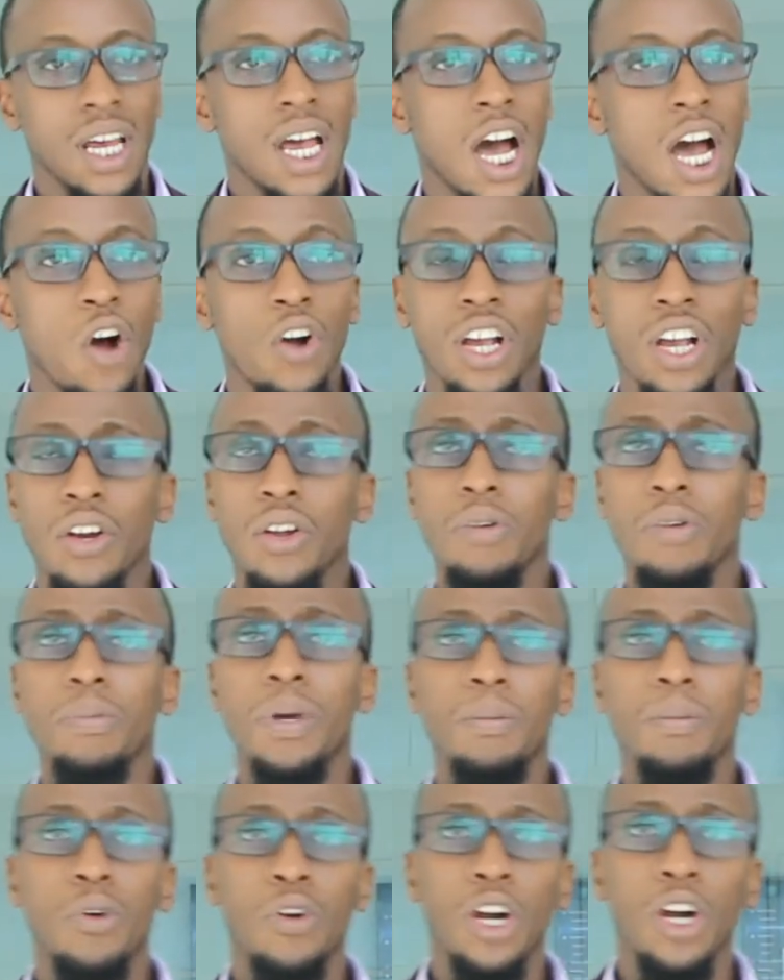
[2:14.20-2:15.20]
How can we be
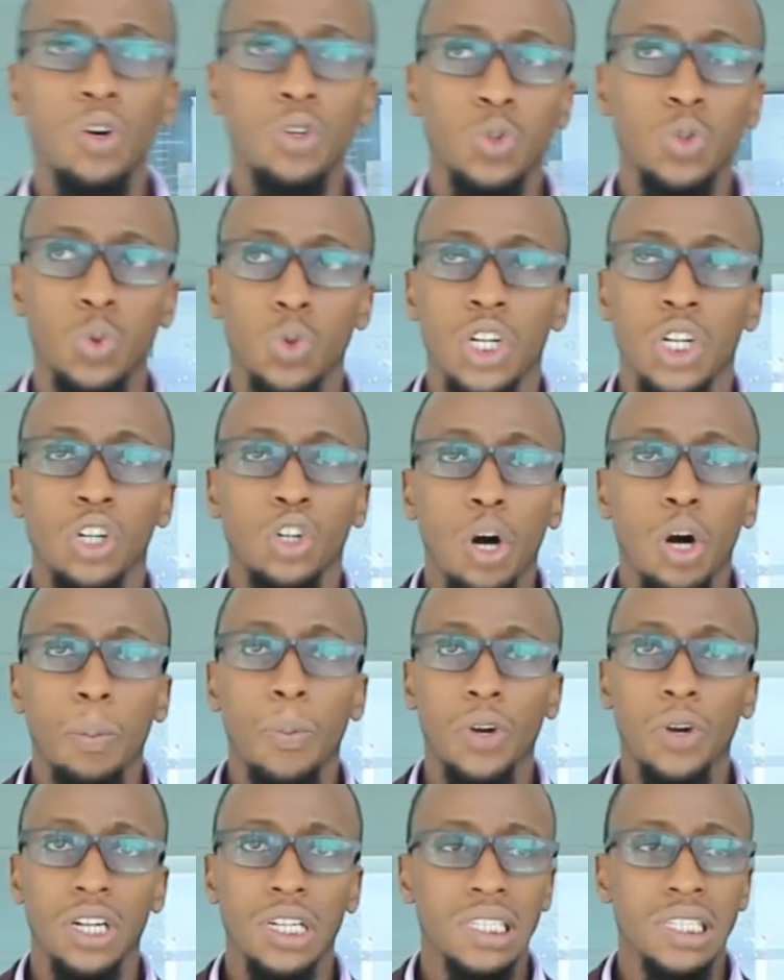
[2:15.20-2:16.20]
able now to
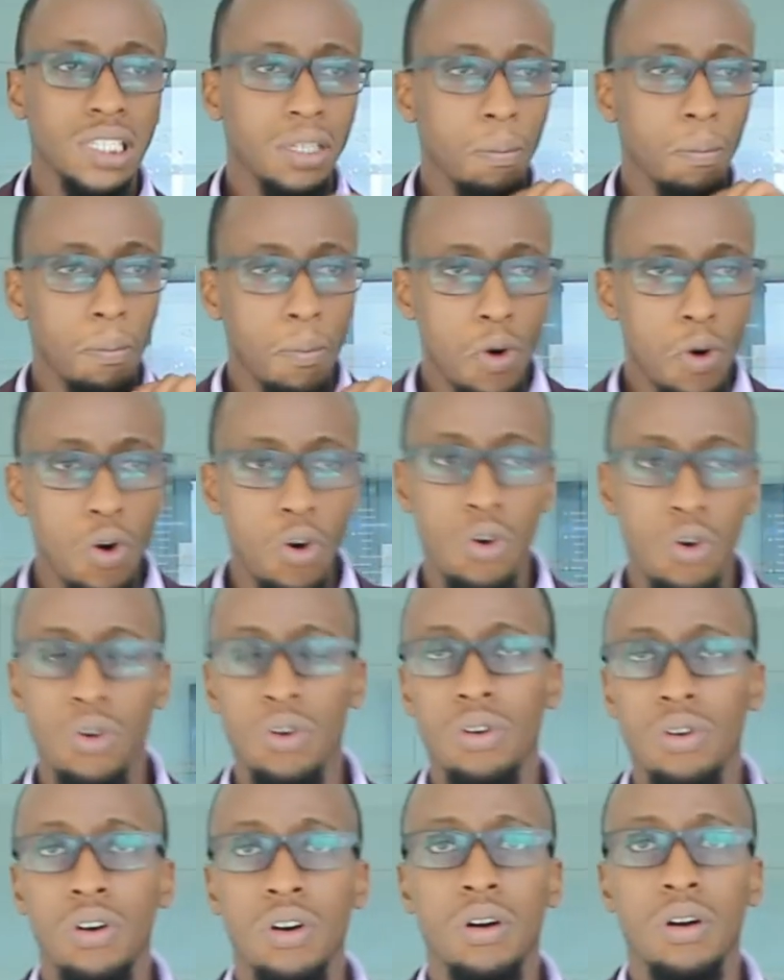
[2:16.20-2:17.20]
incorporate more